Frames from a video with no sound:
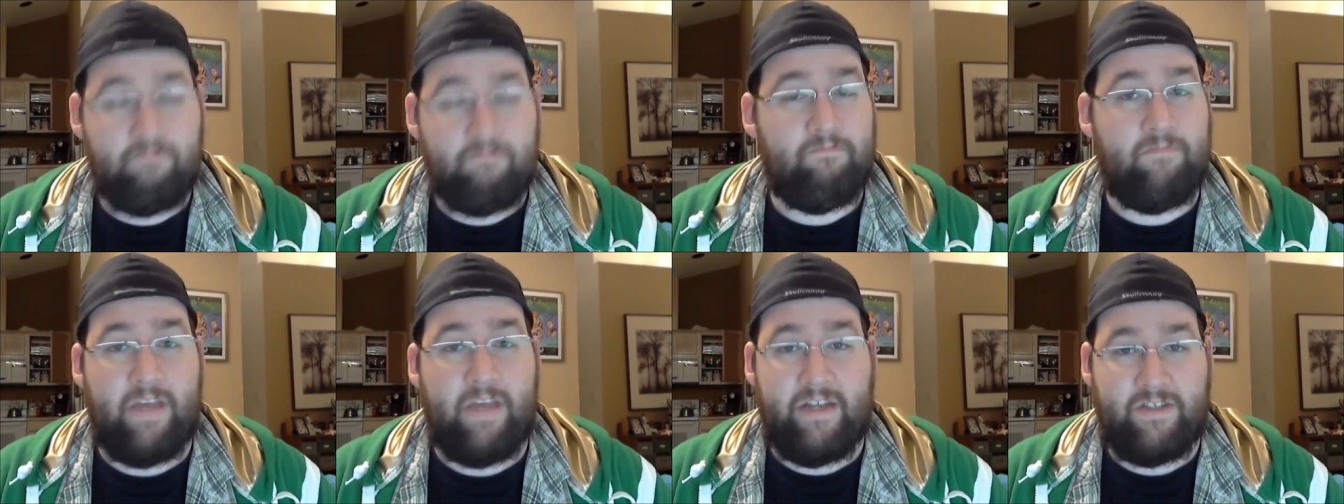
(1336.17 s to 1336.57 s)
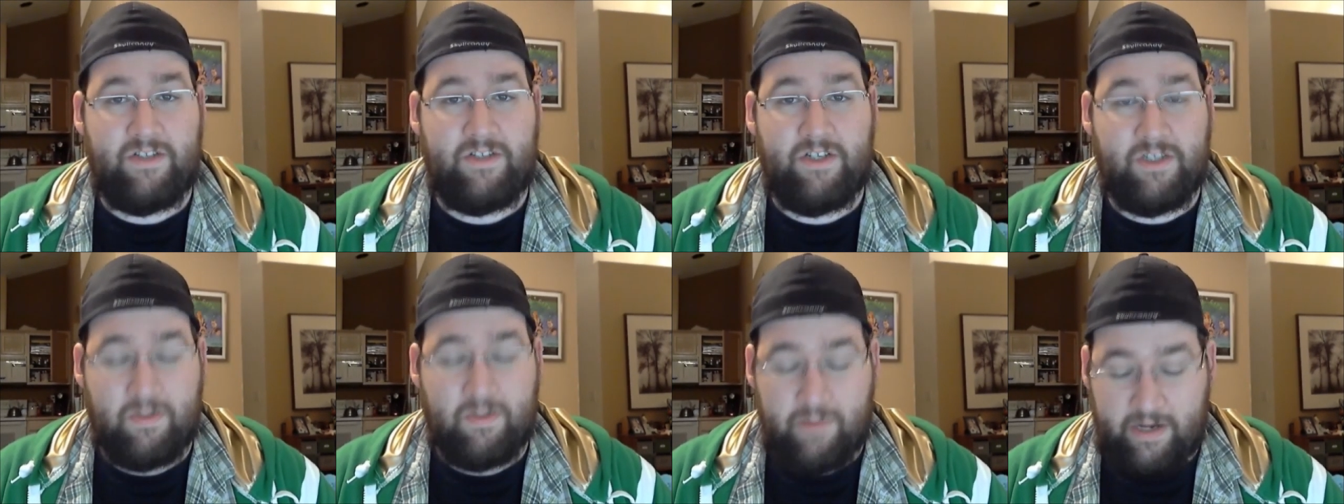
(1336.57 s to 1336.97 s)
that's
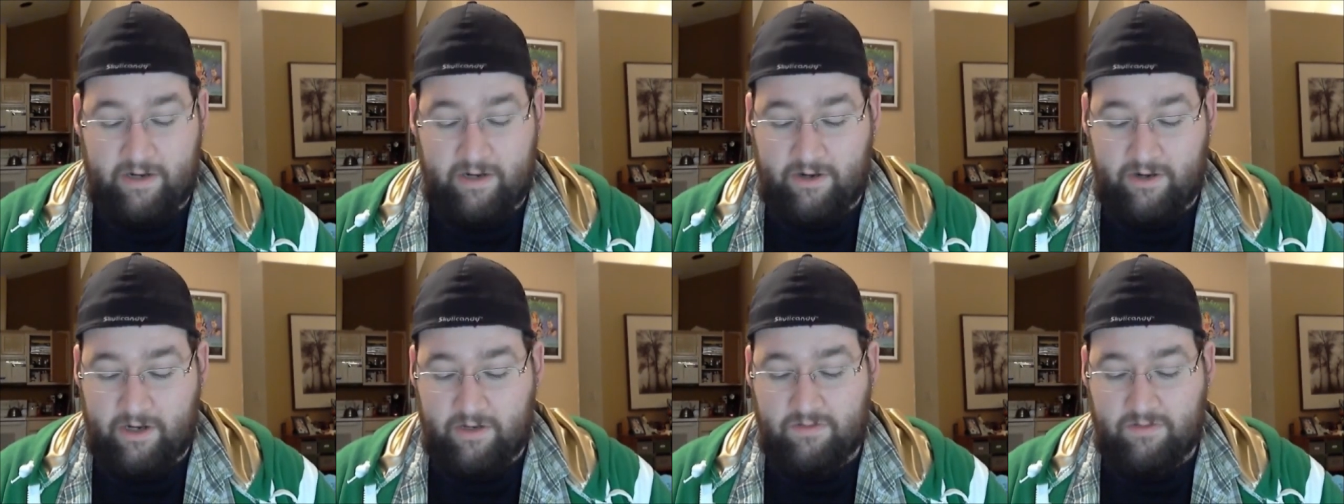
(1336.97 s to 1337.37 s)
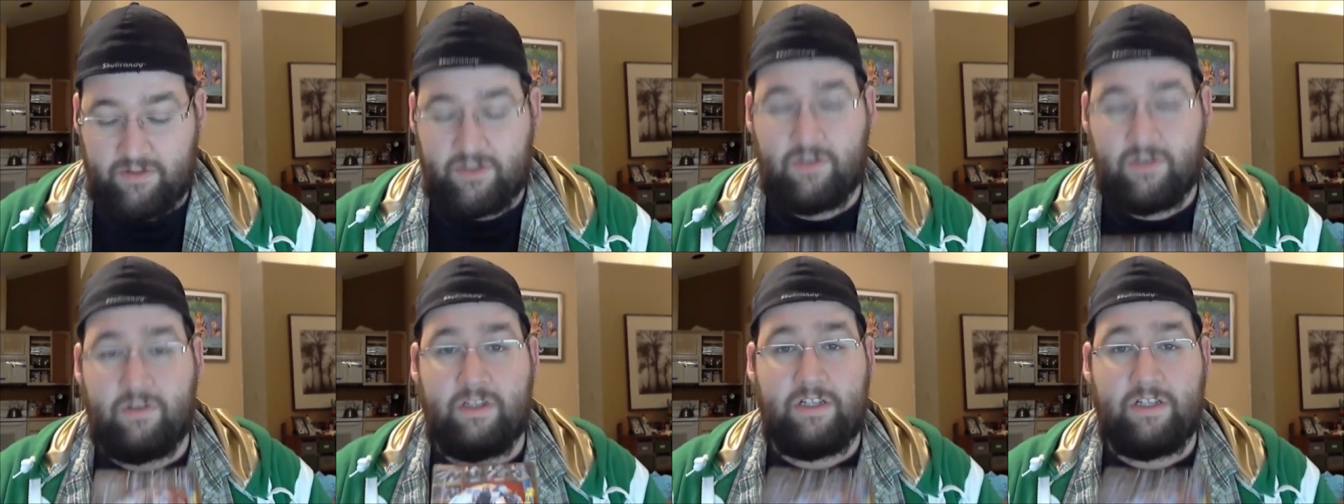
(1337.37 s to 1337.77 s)
just a minor note.
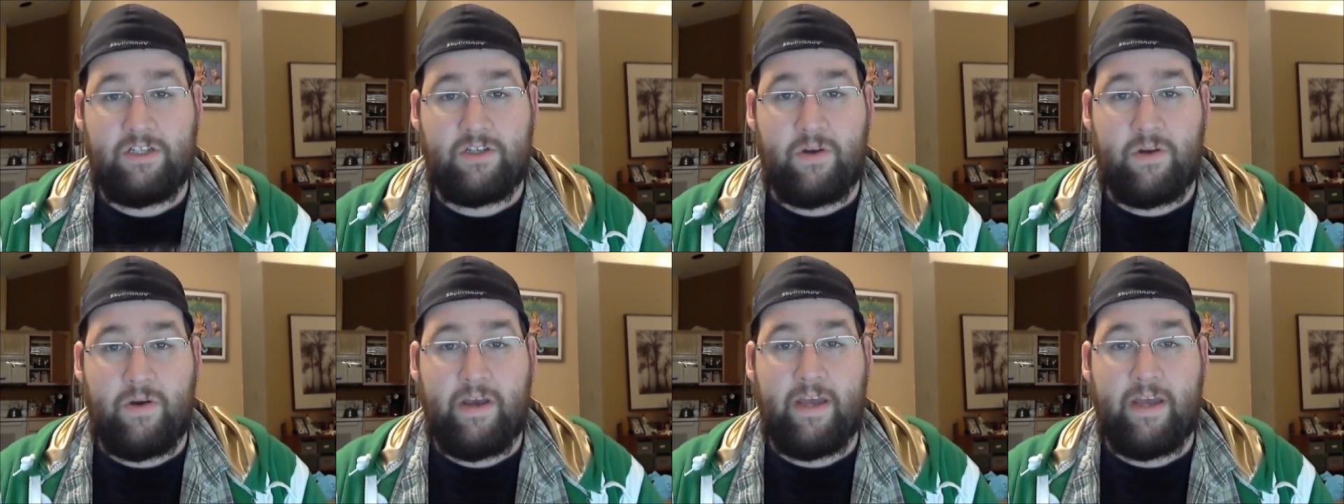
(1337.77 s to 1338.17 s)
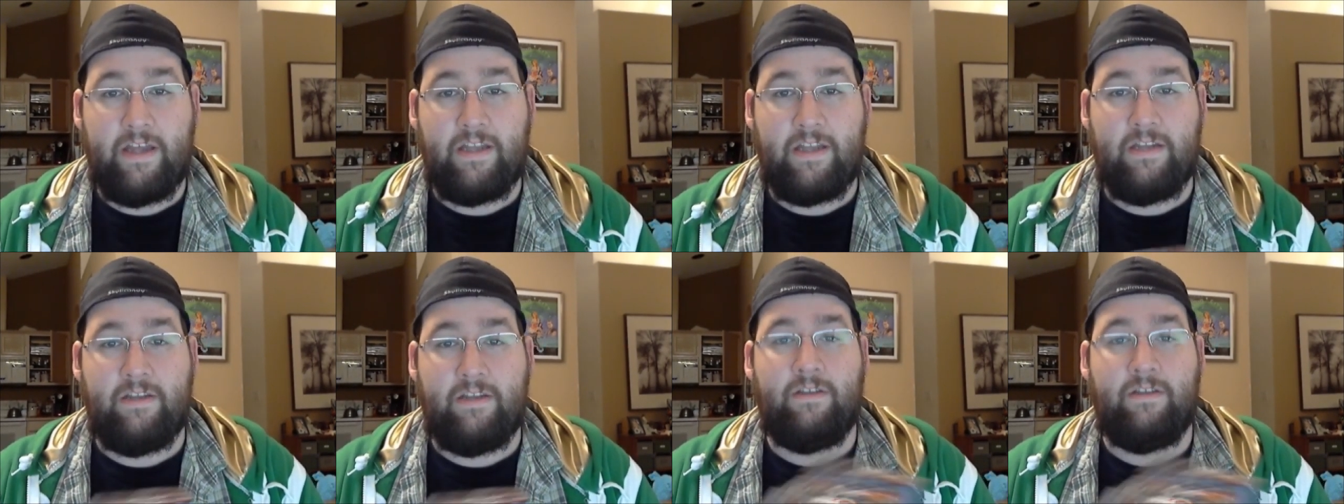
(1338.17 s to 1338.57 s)
So let's go
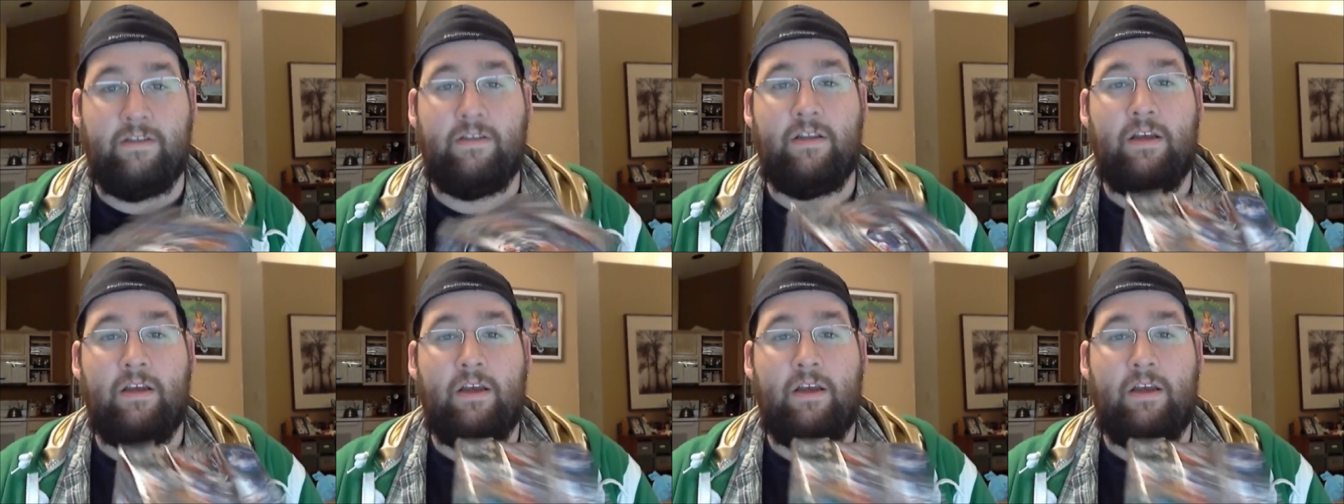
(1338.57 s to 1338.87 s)
ahead and